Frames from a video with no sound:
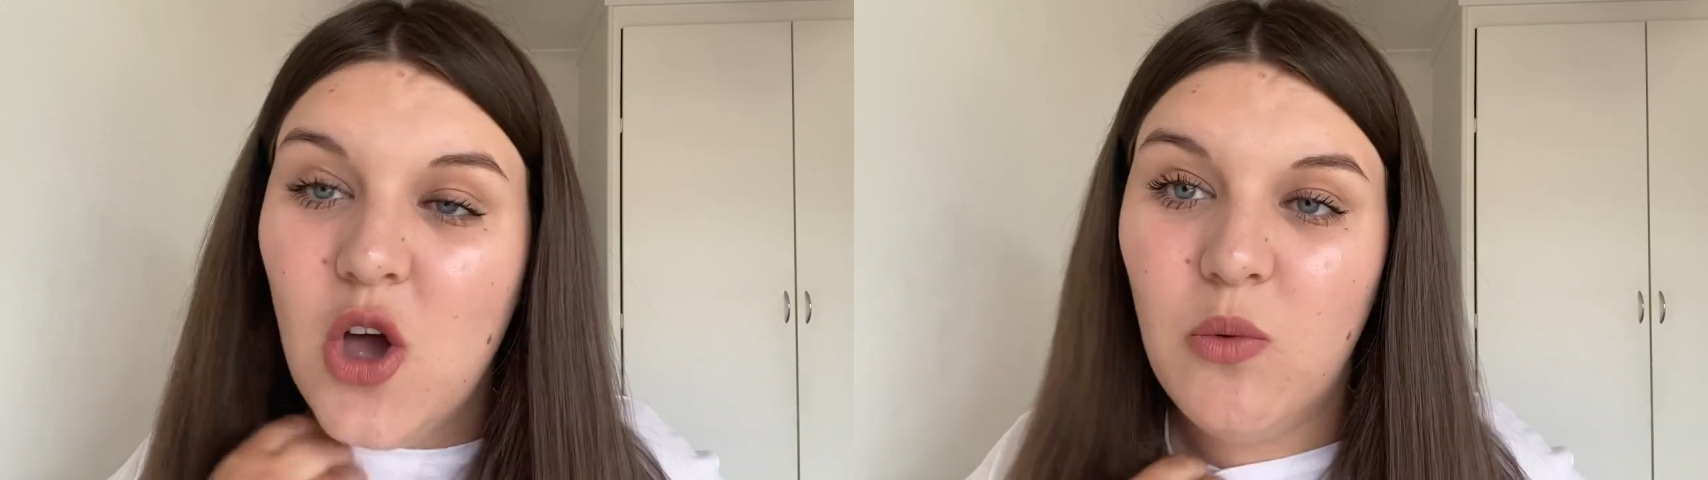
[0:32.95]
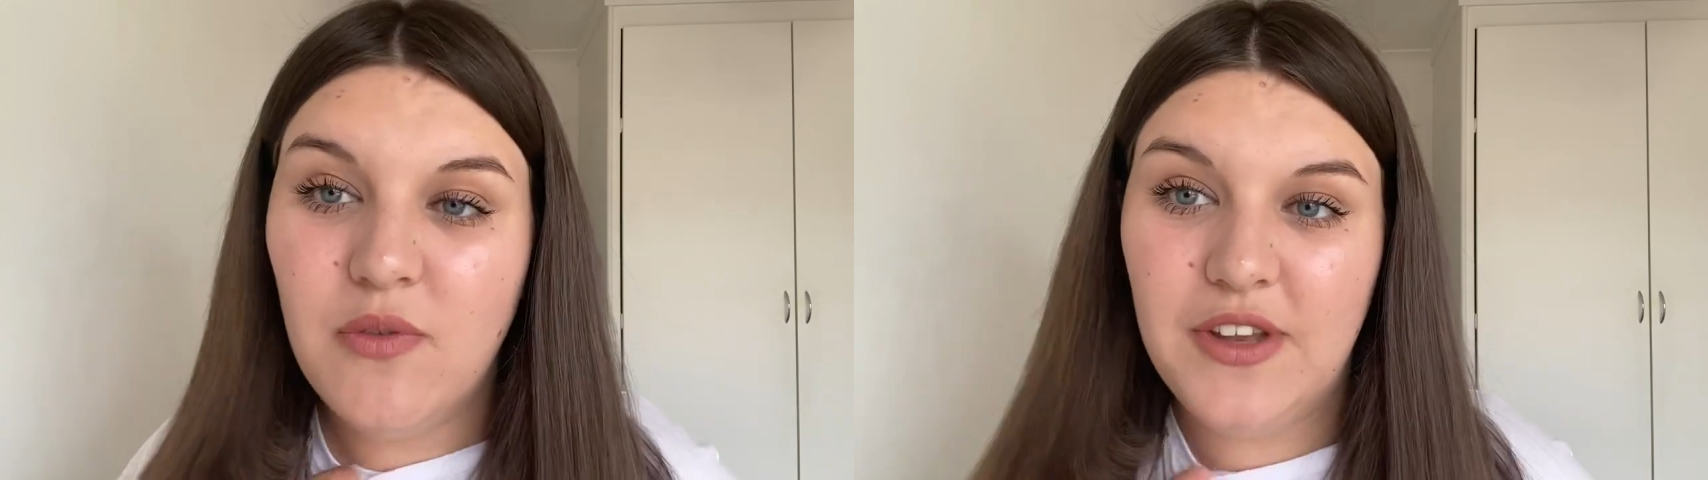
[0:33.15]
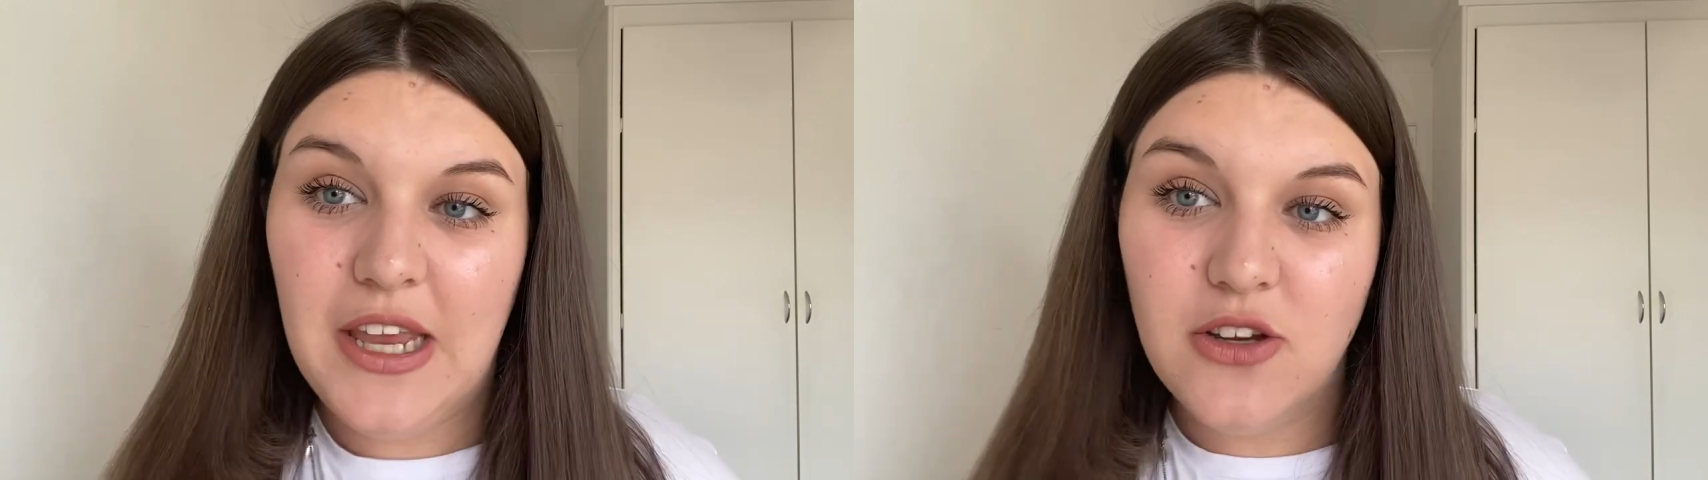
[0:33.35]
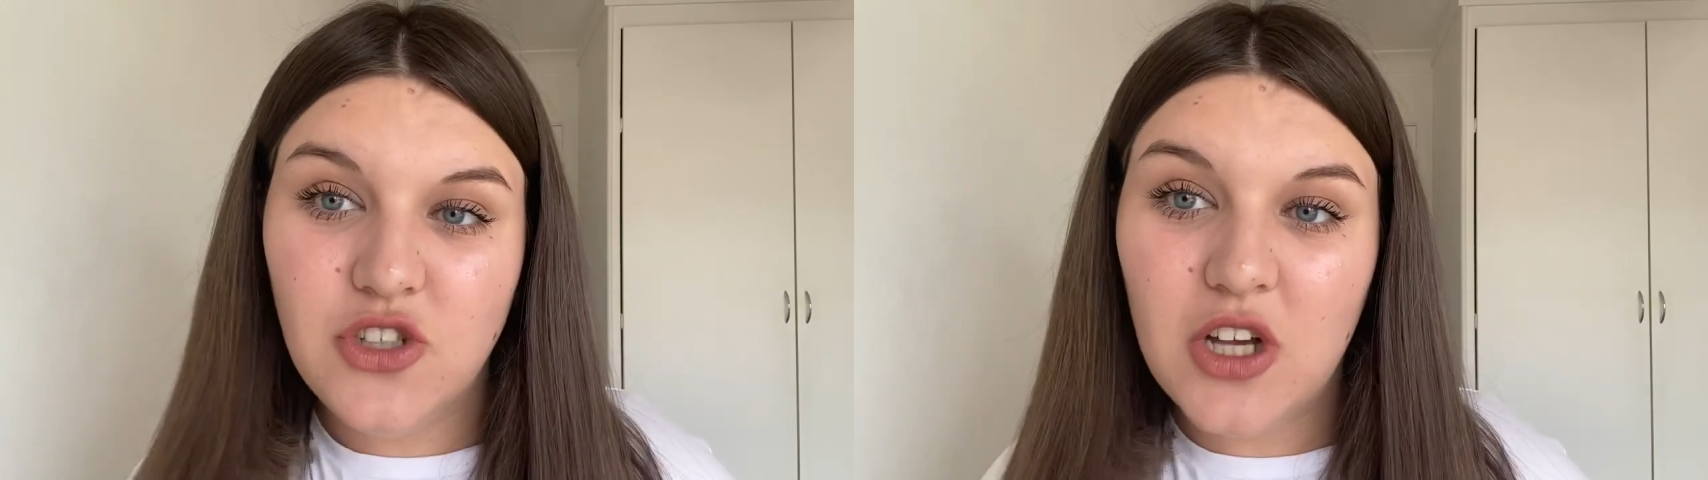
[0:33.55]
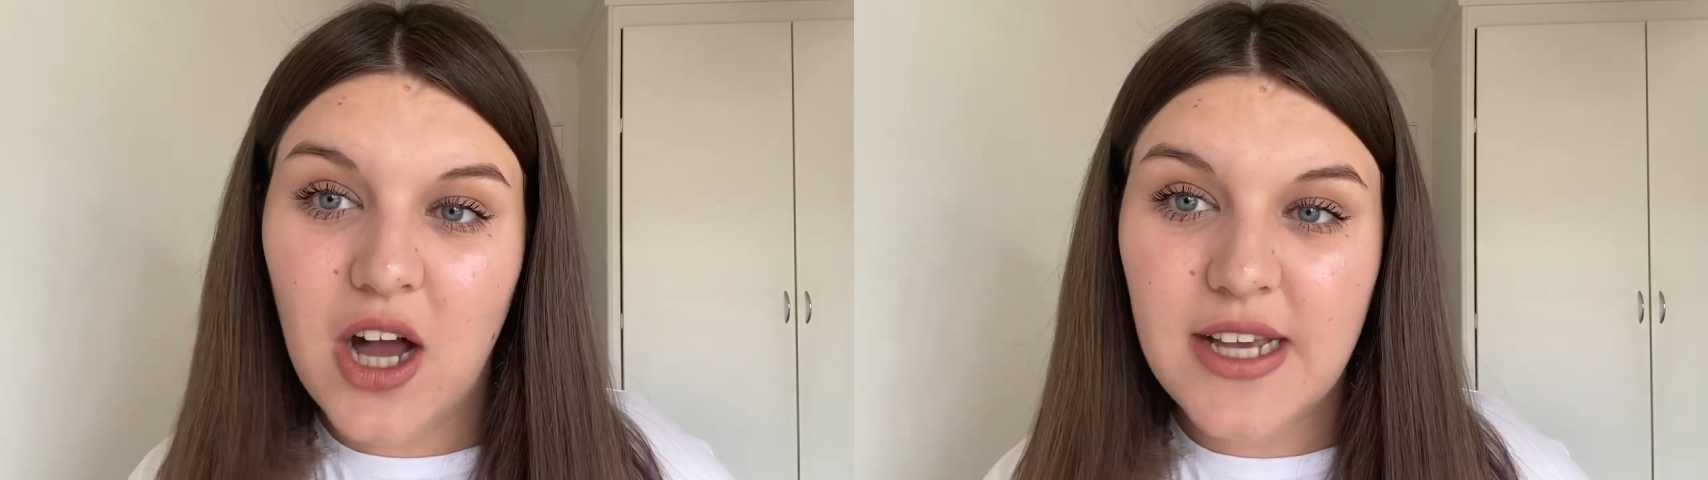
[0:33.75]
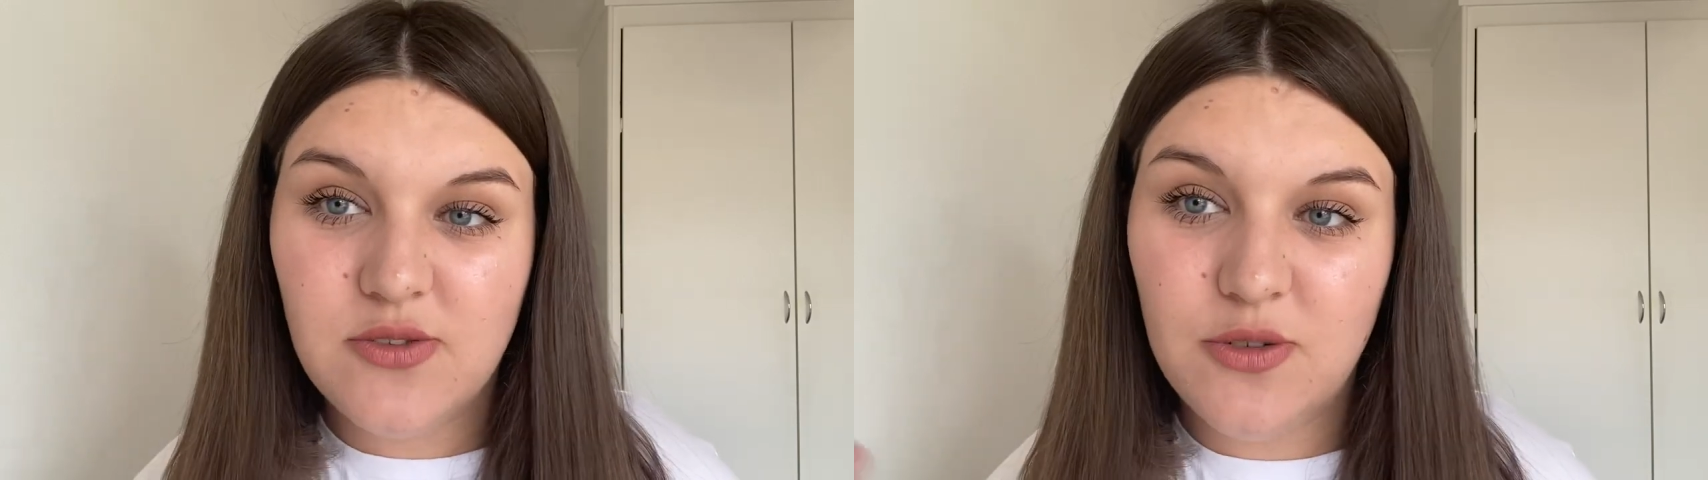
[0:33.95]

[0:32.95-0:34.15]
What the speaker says: what videos you guys would